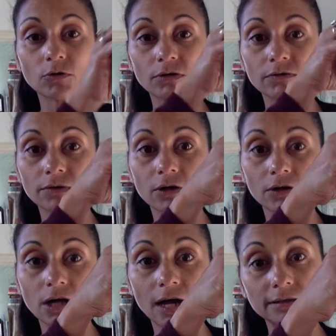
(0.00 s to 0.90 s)
or even our
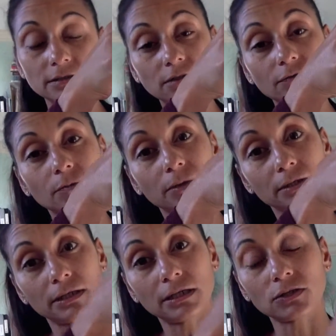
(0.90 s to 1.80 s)
cognitive
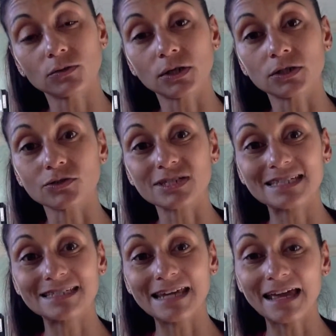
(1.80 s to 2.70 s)
ability to
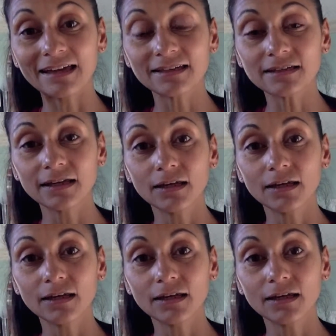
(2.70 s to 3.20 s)
understand